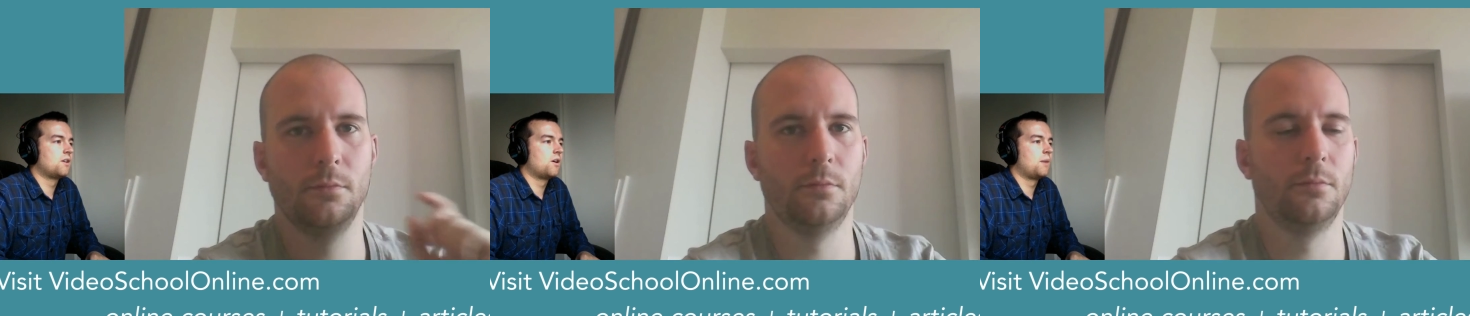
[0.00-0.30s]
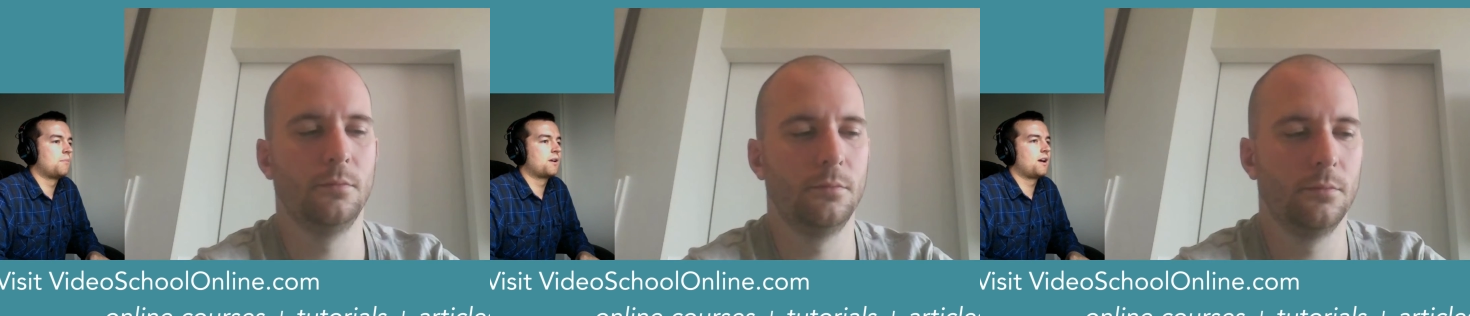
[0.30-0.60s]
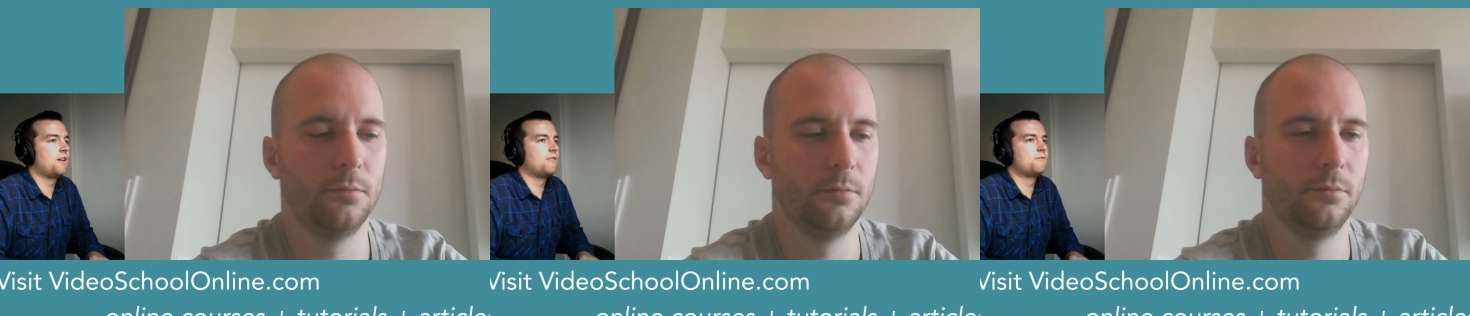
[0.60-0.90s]
Speaker 1: so I'm
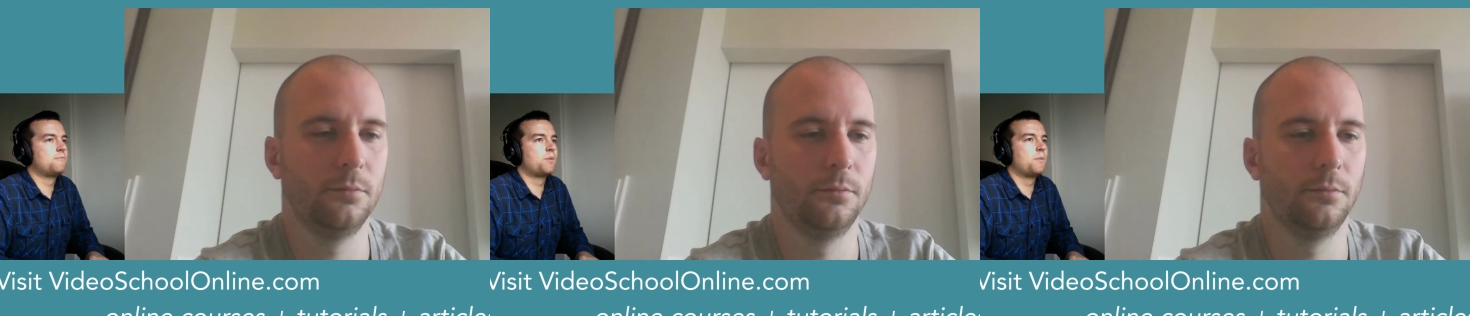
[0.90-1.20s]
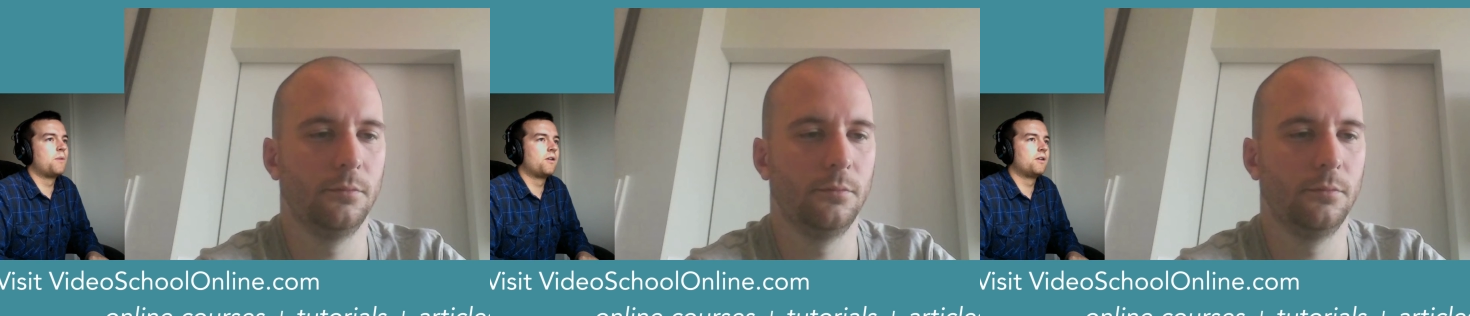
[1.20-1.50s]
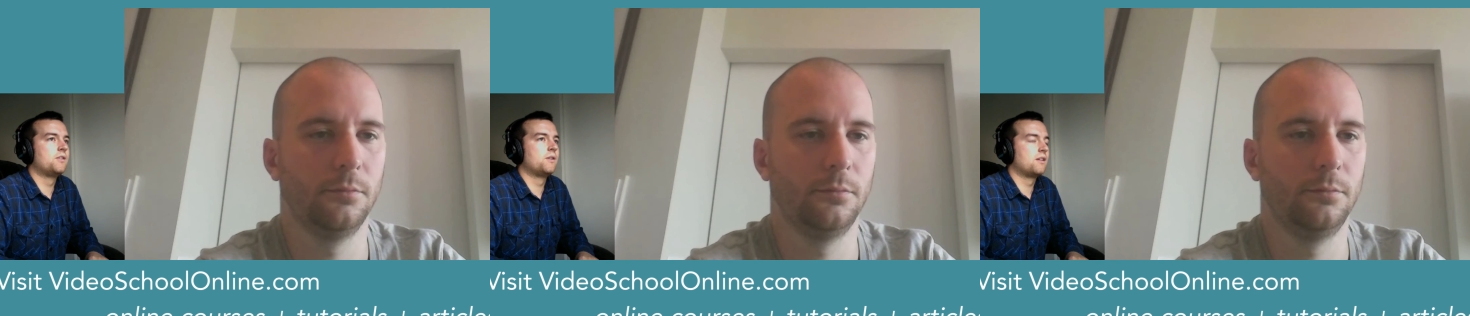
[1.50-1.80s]
kind of
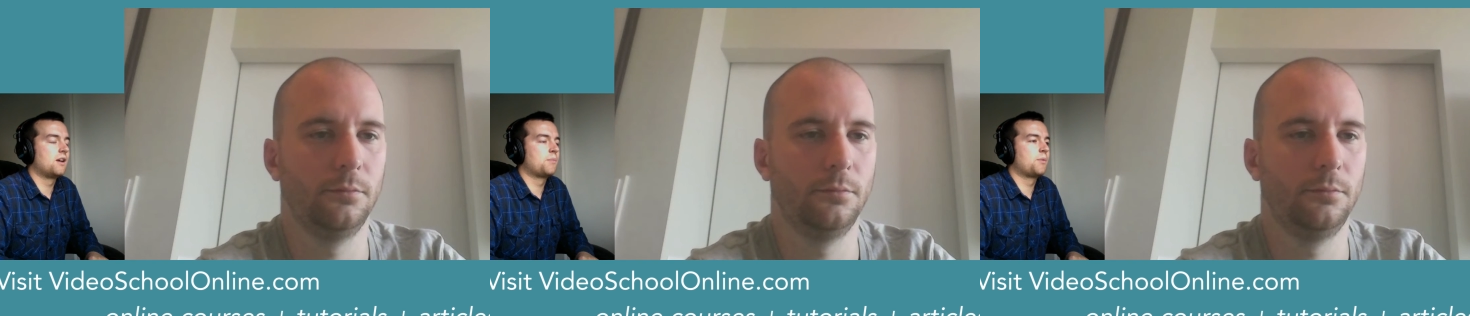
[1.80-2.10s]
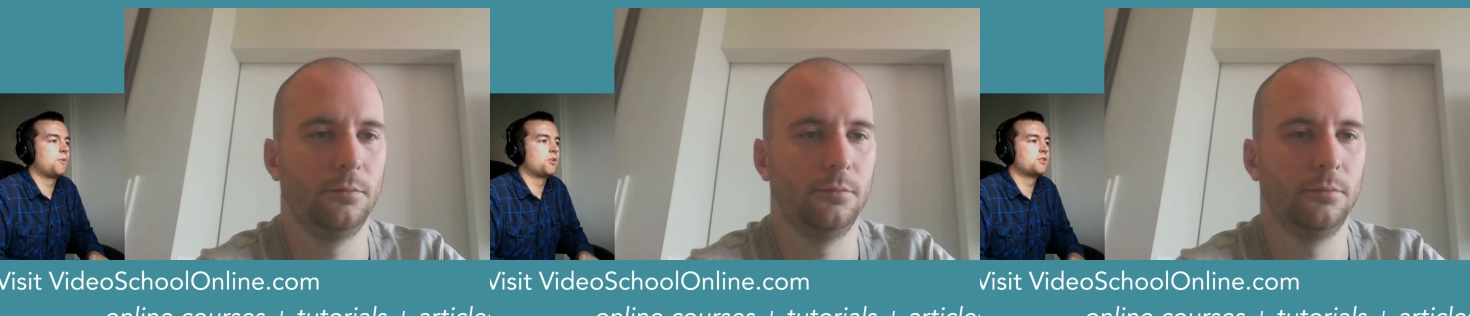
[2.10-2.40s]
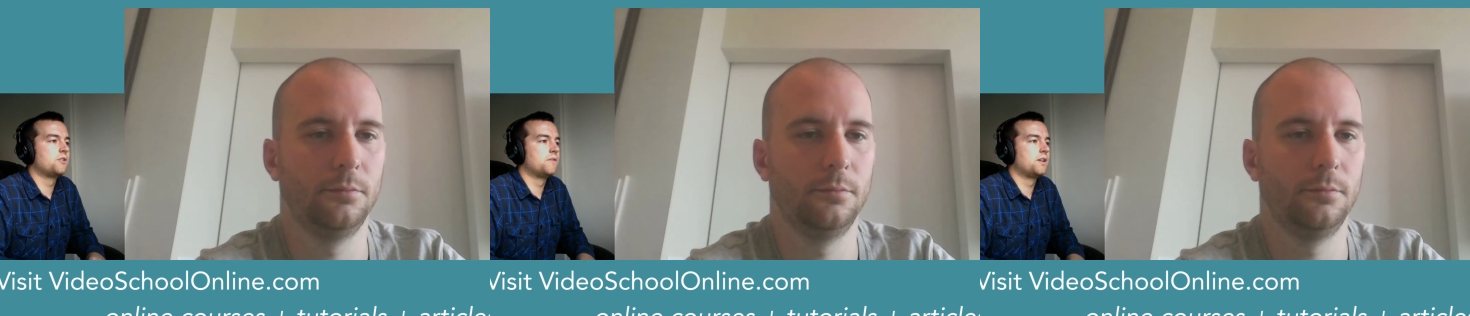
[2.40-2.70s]
promoting, doing a lot of
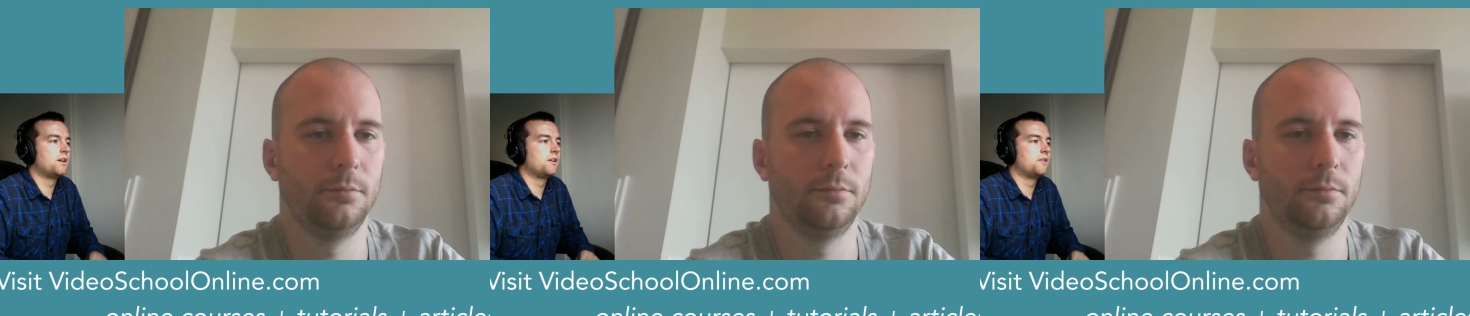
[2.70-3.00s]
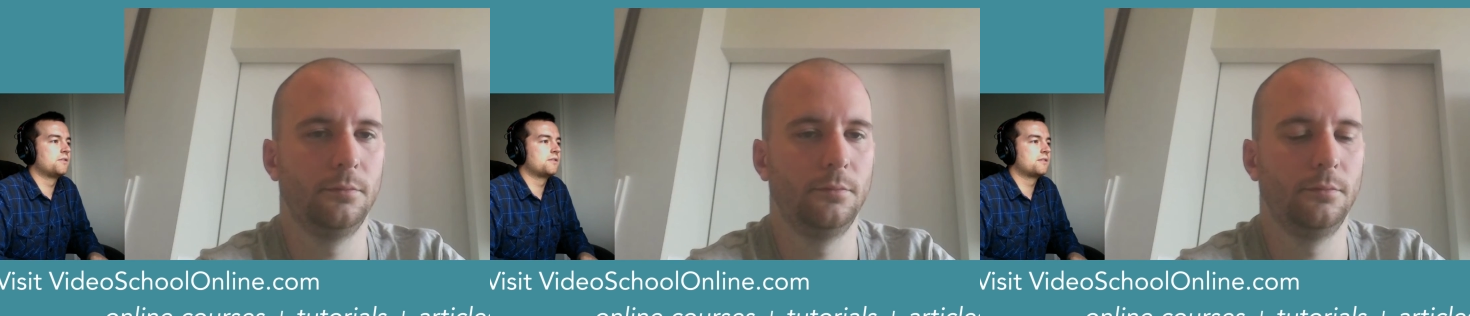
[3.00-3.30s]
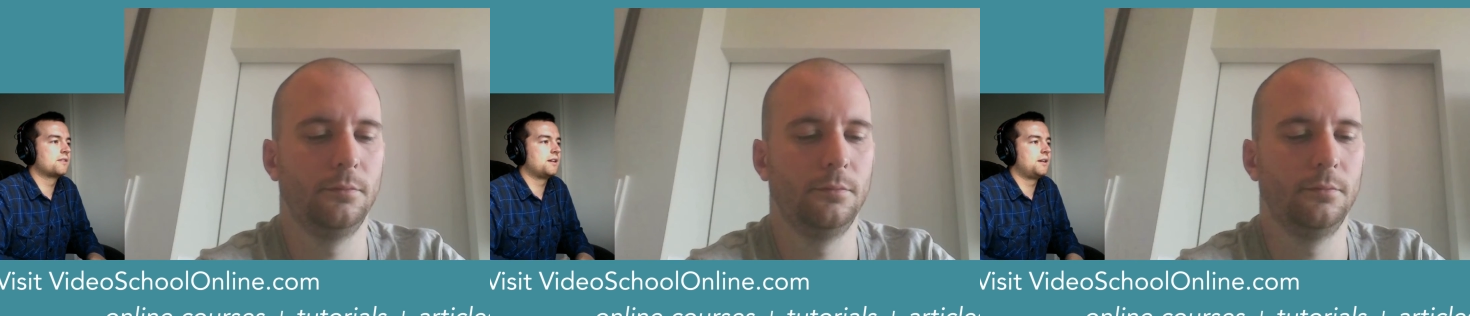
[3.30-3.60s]
promotional
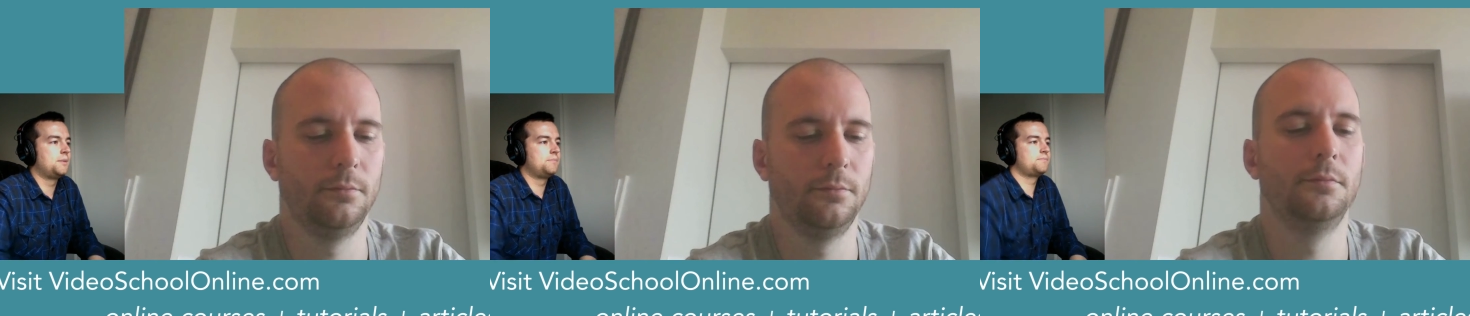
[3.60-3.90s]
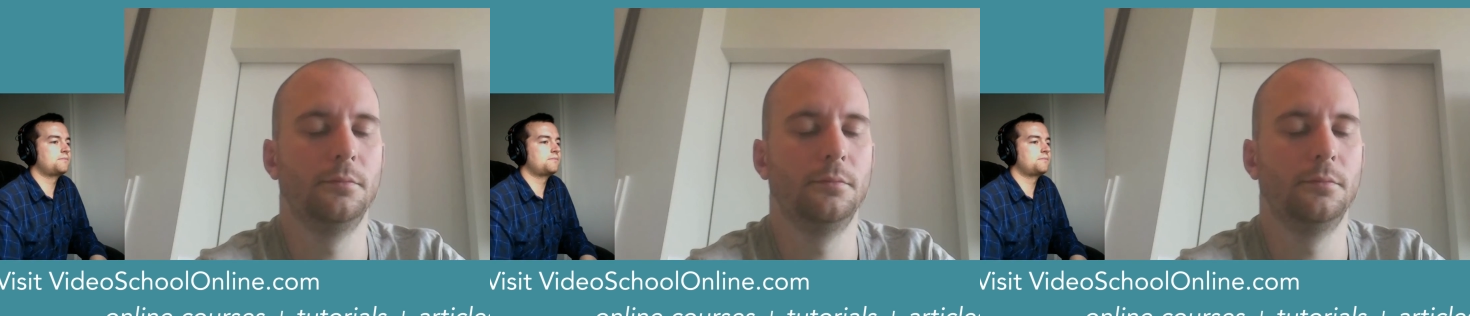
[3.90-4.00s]
videos um,